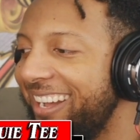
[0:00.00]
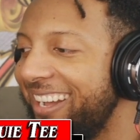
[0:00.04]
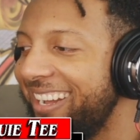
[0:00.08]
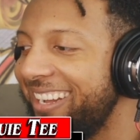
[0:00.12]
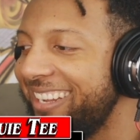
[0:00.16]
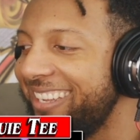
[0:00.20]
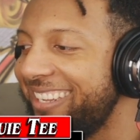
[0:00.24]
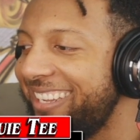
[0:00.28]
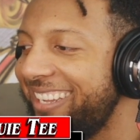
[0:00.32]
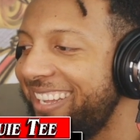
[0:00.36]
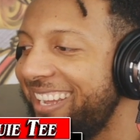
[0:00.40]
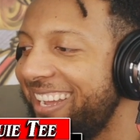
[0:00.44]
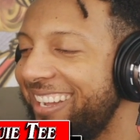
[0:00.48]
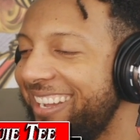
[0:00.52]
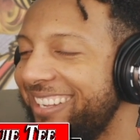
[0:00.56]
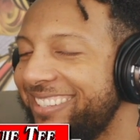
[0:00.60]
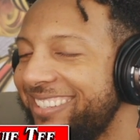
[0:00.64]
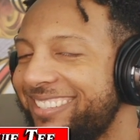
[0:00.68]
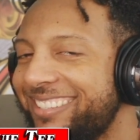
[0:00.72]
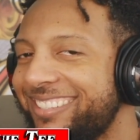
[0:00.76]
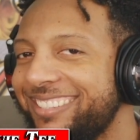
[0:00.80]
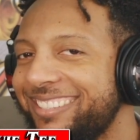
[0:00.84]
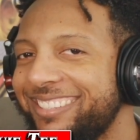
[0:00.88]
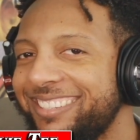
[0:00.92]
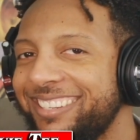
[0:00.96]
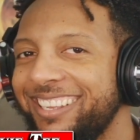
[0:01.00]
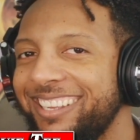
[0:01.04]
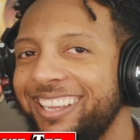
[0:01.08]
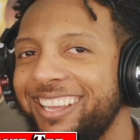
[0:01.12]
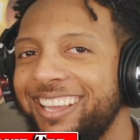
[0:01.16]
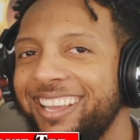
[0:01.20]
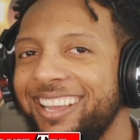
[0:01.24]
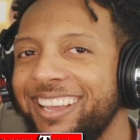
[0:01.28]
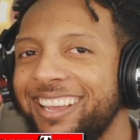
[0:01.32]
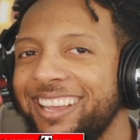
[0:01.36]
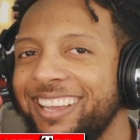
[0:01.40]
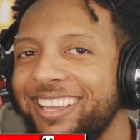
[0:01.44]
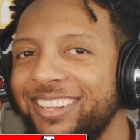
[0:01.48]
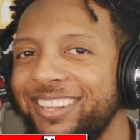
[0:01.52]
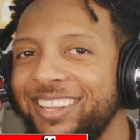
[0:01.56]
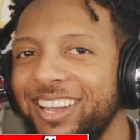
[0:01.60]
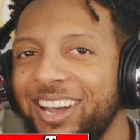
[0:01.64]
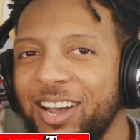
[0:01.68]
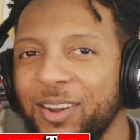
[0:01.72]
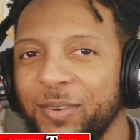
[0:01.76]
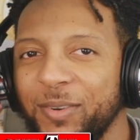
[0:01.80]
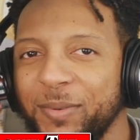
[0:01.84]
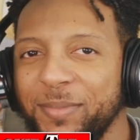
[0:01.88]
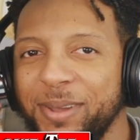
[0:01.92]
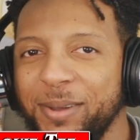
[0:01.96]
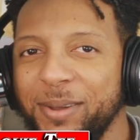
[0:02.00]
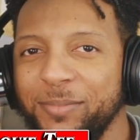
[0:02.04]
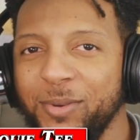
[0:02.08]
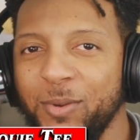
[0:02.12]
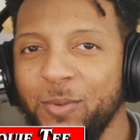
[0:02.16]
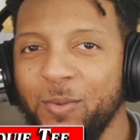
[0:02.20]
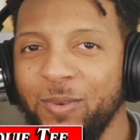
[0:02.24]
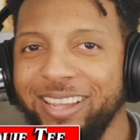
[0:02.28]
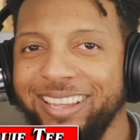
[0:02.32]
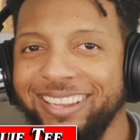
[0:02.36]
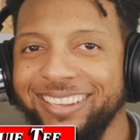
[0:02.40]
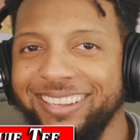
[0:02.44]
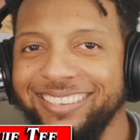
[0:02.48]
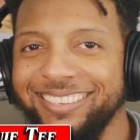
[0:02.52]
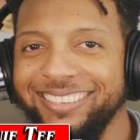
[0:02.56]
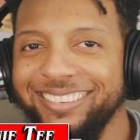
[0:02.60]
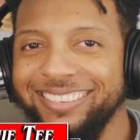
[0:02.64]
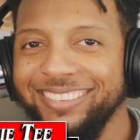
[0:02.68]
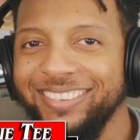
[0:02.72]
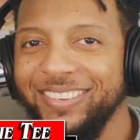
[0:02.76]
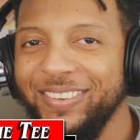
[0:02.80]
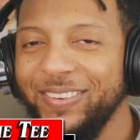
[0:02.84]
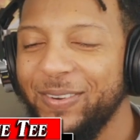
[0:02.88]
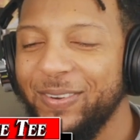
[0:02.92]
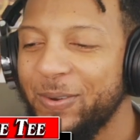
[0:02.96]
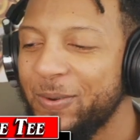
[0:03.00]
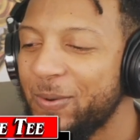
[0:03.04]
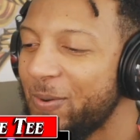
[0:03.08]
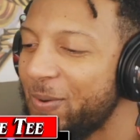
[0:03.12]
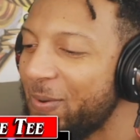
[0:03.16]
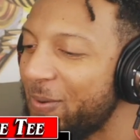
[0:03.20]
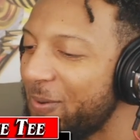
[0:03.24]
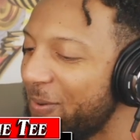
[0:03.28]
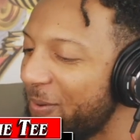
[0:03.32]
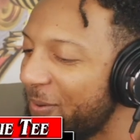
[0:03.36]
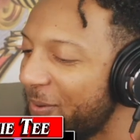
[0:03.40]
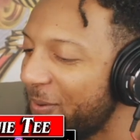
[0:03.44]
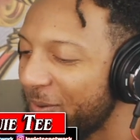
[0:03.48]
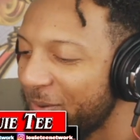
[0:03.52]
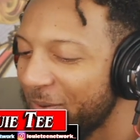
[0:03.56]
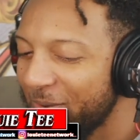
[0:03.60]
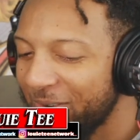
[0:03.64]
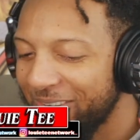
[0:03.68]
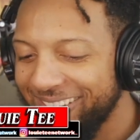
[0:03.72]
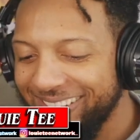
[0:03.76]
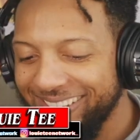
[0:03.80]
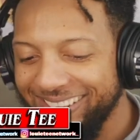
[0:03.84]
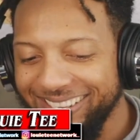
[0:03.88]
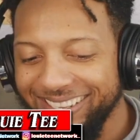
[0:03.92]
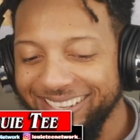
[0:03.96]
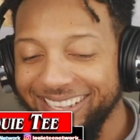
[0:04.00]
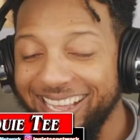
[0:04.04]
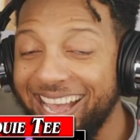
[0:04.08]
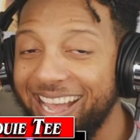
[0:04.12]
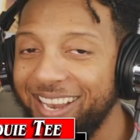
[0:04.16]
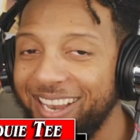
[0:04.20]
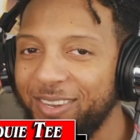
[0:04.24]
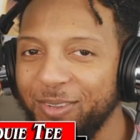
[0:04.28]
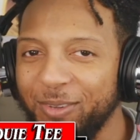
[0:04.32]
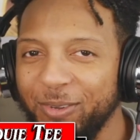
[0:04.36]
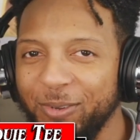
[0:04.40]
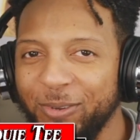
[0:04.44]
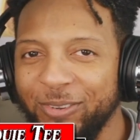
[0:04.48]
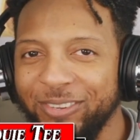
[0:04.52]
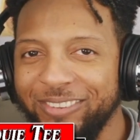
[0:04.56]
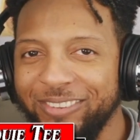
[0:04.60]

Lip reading: Yes. Y'all remember when? Whew. I do.